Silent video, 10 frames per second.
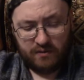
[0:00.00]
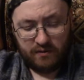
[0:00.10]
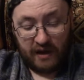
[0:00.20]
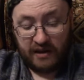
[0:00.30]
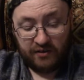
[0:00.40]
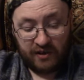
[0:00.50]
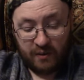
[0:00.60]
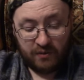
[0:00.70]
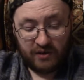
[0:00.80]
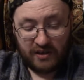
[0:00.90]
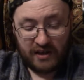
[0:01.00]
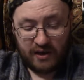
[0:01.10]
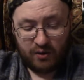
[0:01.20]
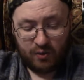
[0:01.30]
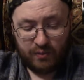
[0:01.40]
I guess someone's like, nah,
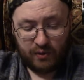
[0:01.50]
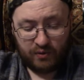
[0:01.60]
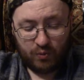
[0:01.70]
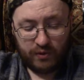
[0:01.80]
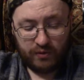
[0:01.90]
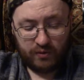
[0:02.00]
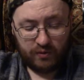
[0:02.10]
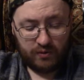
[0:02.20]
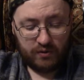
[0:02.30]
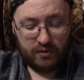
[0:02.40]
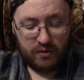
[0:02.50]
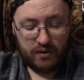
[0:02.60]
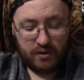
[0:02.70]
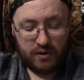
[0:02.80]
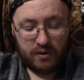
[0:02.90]
no bells and whistles.
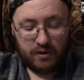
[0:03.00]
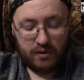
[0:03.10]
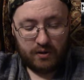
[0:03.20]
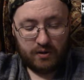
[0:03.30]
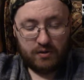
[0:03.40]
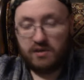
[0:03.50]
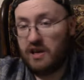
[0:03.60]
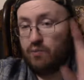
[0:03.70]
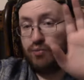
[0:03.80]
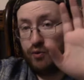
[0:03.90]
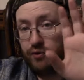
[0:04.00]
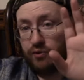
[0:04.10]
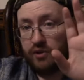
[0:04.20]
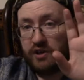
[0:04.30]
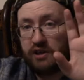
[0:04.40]
Yeah, Bruce
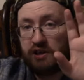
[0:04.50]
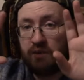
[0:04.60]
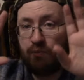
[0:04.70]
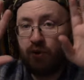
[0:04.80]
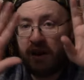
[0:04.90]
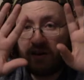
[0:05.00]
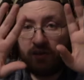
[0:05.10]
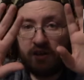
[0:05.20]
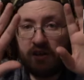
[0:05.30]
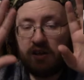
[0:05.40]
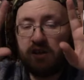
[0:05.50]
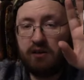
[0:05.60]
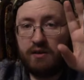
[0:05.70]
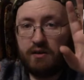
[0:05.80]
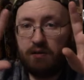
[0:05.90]
Lee and Brandon Lee,
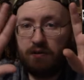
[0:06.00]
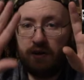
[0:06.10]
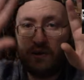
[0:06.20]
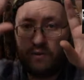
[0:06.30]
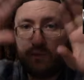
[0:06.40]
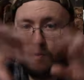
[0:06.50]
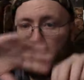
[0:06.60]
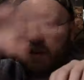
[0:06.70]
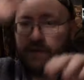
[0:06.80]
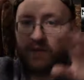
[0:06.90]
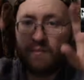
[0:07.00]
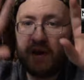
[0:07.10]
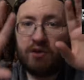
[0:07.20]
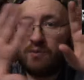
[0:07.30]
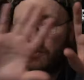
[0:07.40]
their grave and
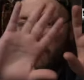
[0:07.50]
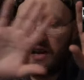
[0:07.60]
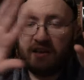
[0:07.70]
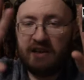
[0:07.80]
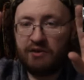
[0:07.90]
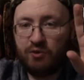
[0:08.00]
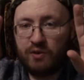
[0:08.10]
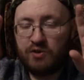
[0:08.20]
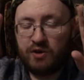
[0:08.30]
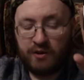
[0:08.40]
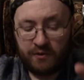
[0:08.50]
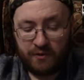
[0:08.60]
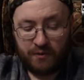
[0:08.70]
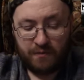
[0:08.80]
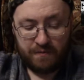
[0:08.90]
monuments kind of next to each other.